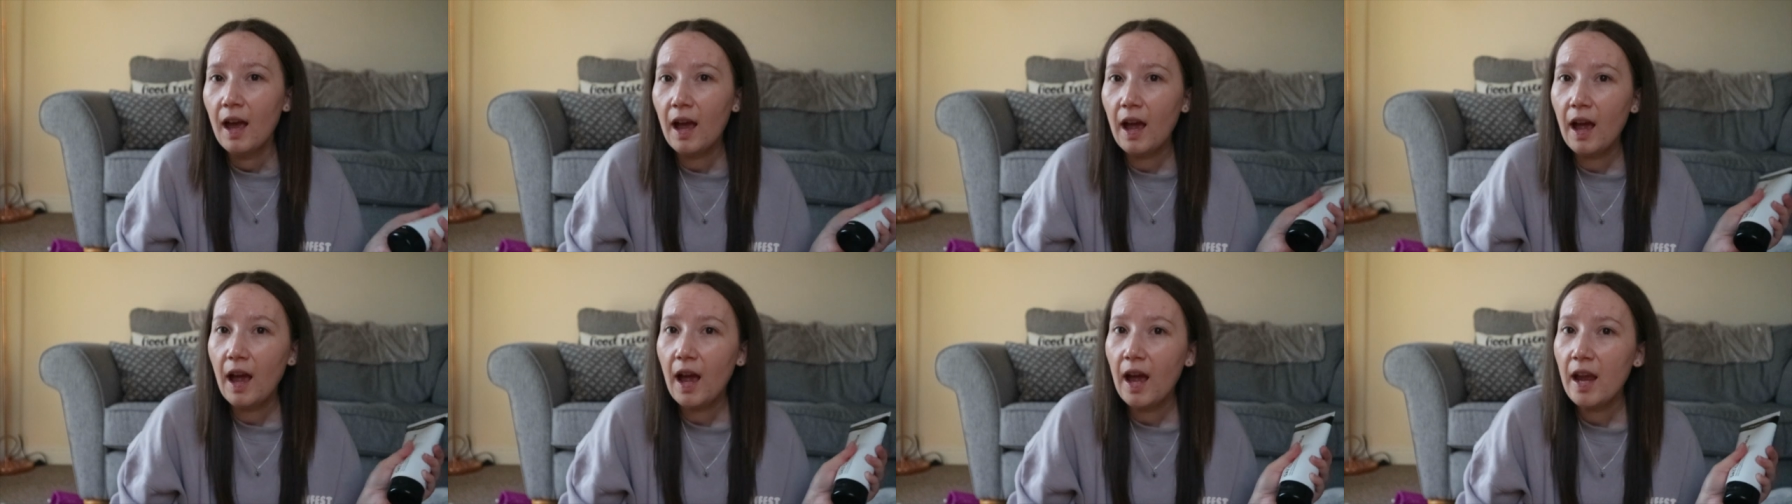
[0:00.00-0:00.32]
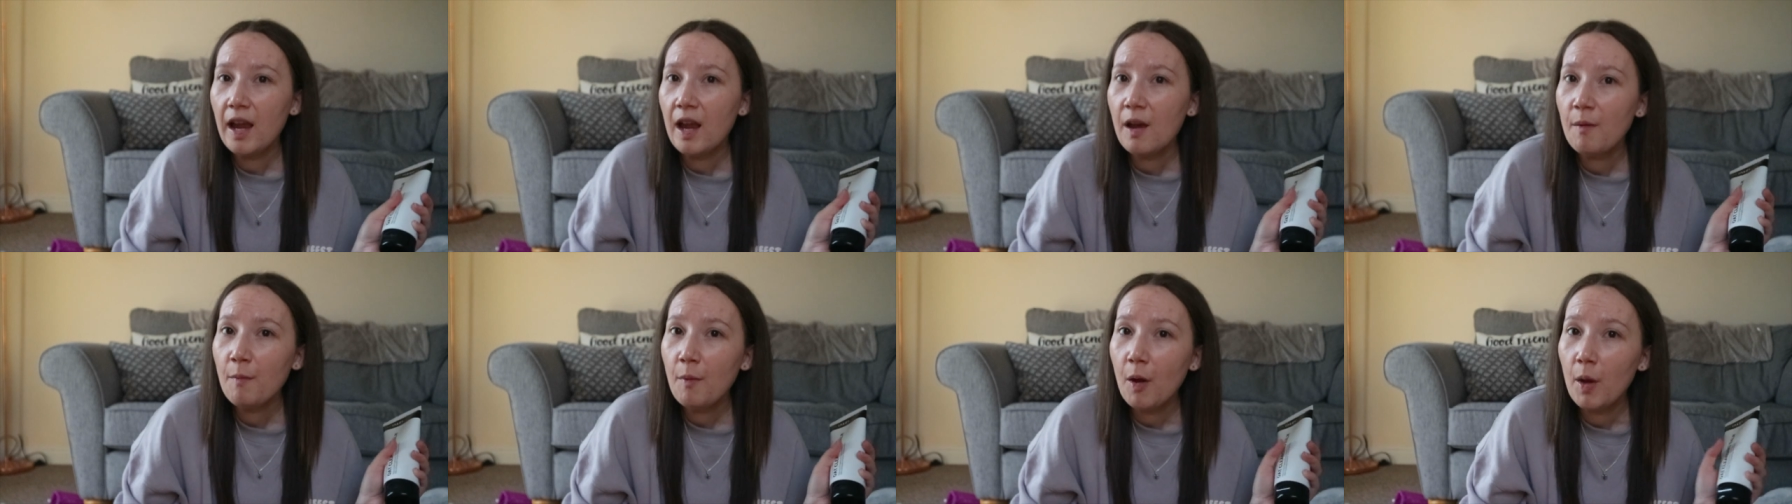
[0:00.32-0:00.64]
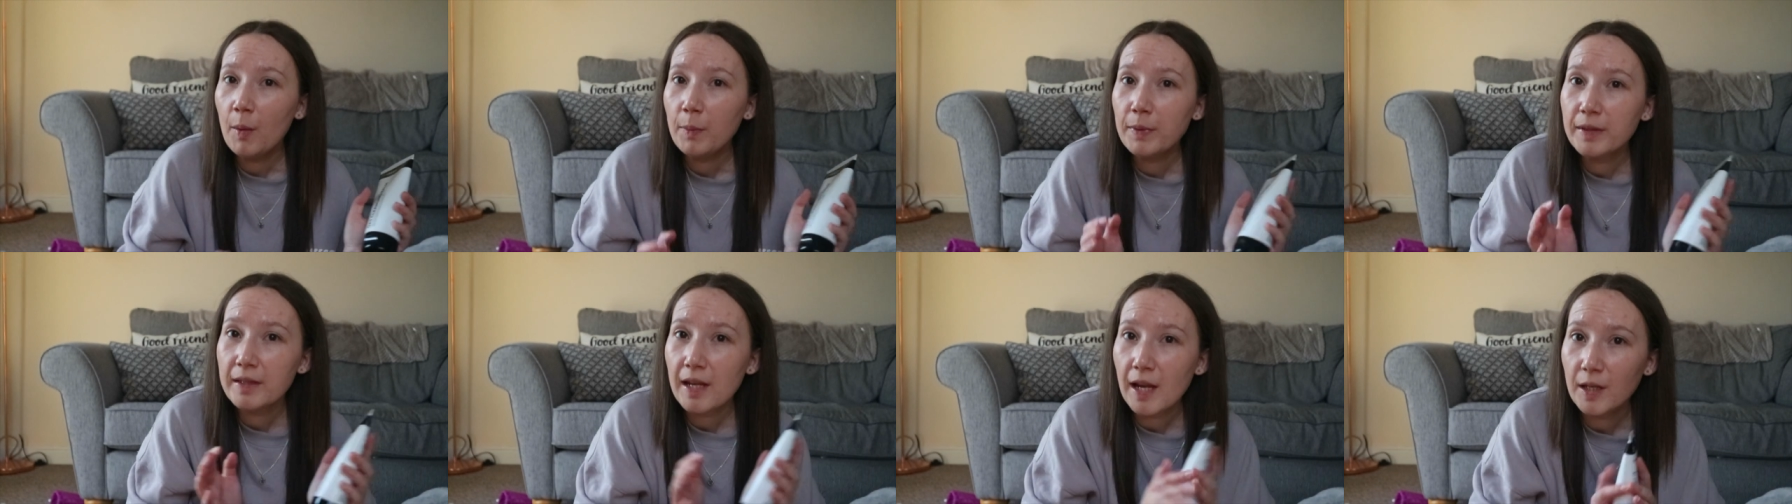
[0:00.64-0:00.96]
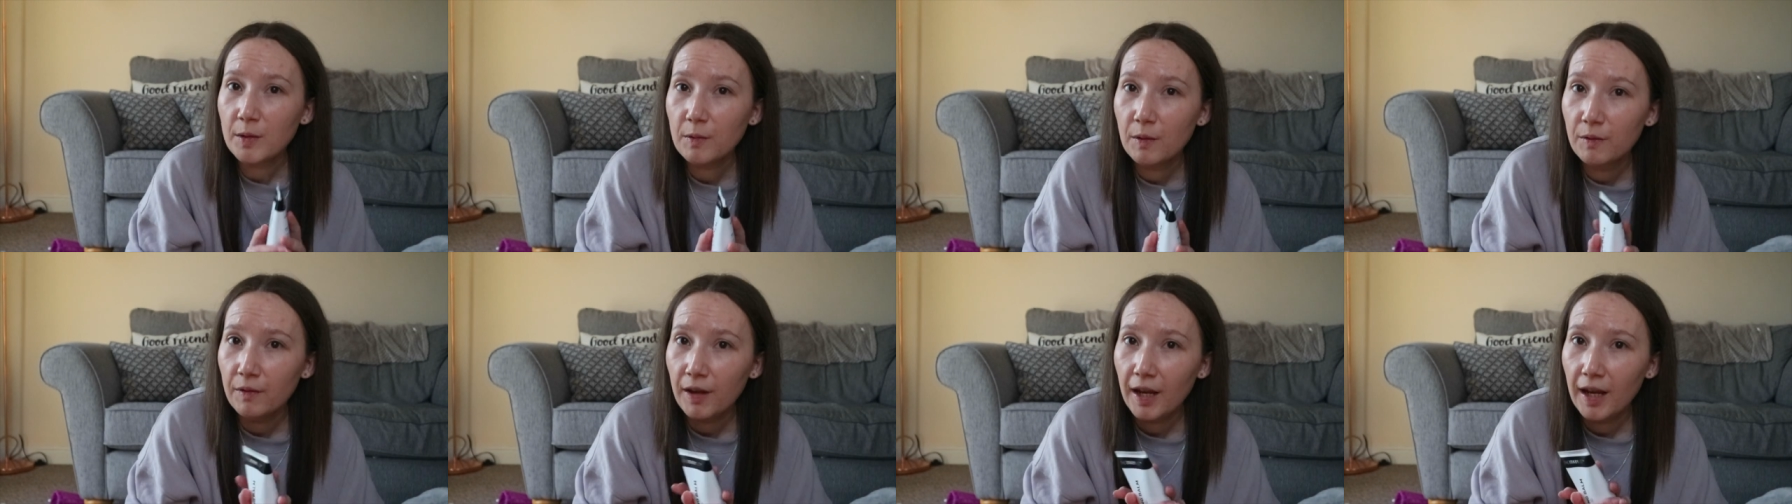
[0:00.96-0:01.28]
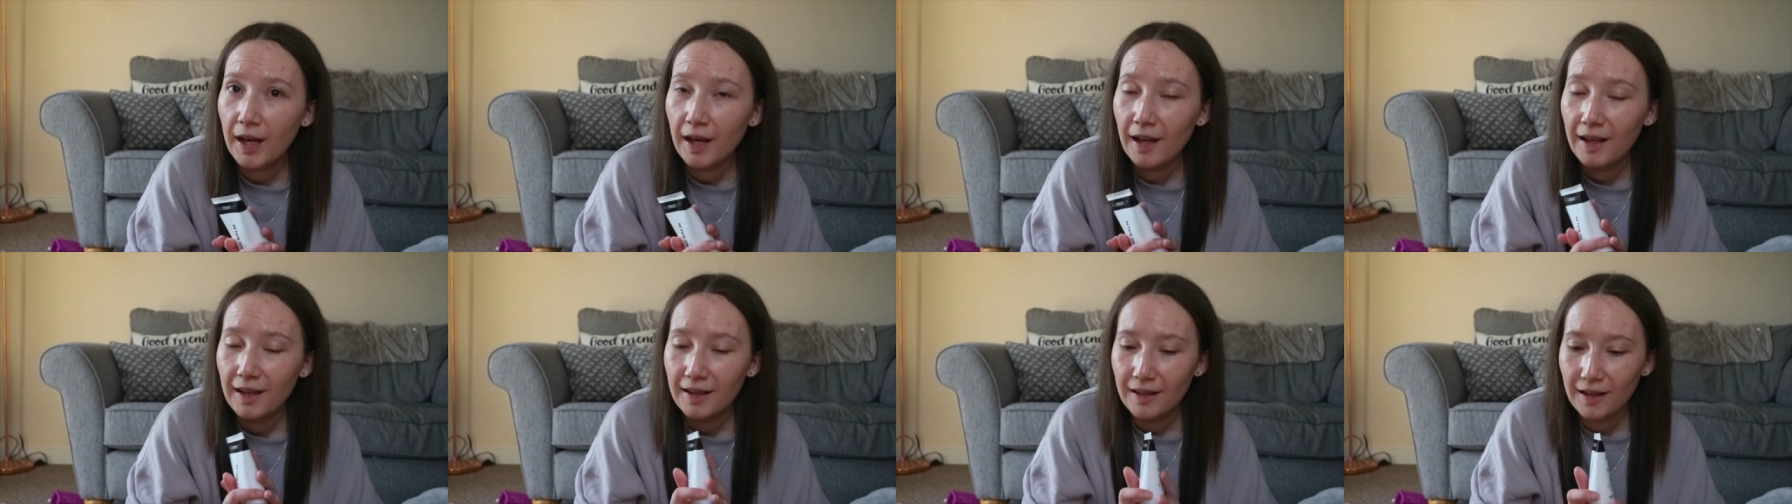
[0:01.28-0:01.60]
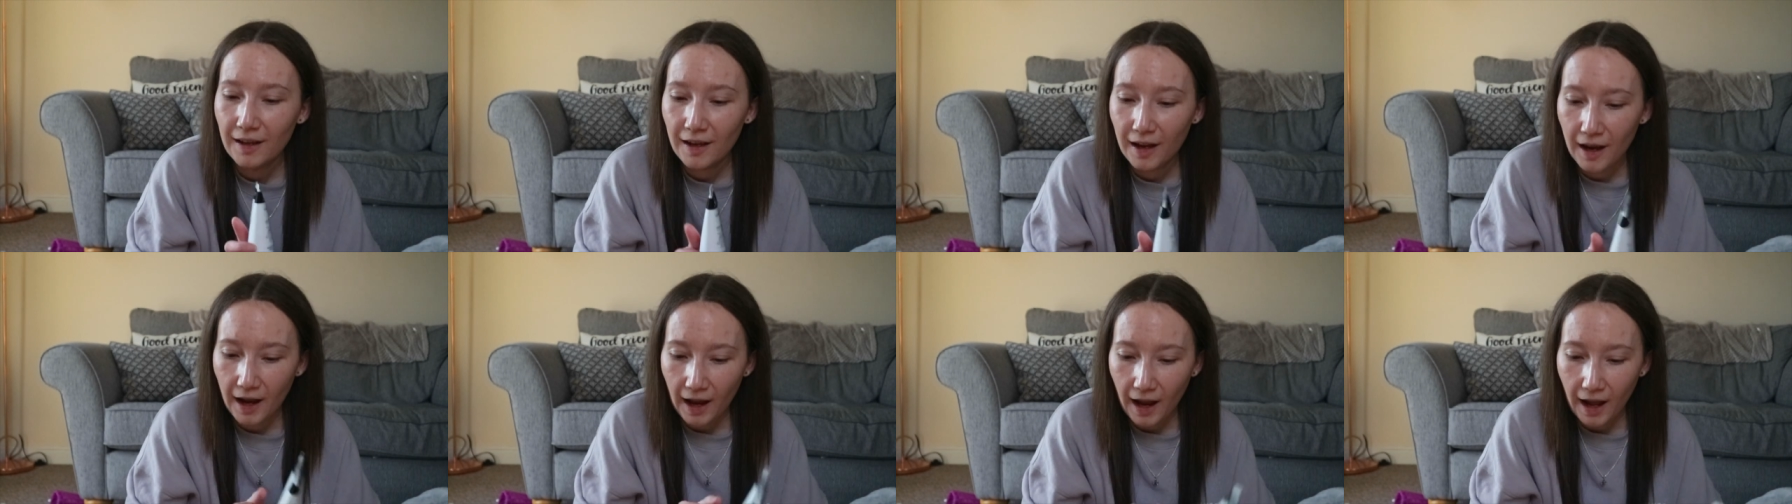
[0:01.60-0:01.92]
I am obsessed with it.
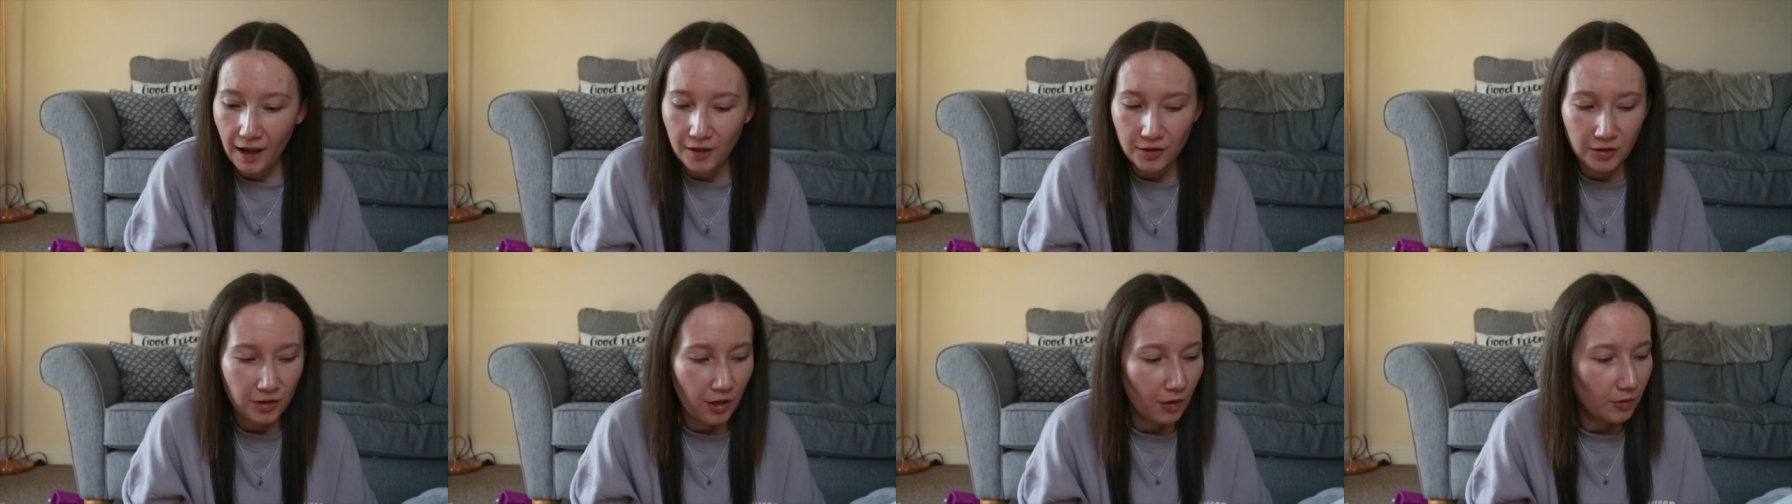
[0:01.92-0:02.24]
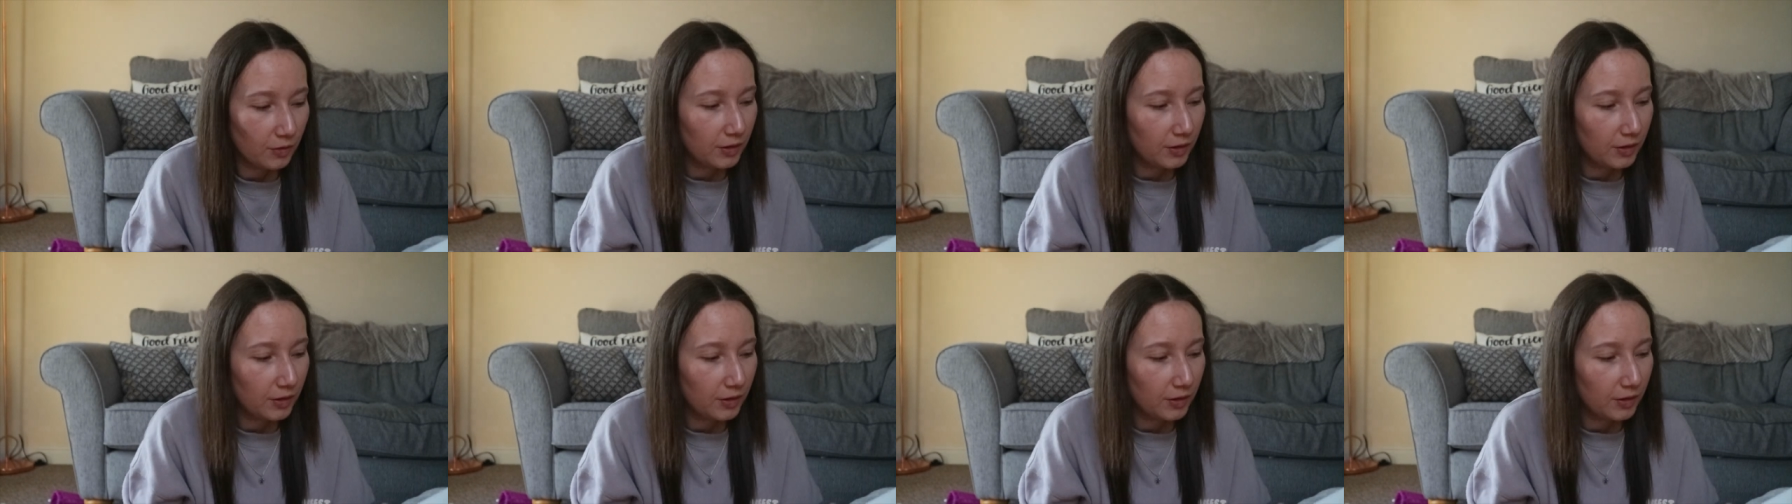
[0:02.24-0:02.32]
So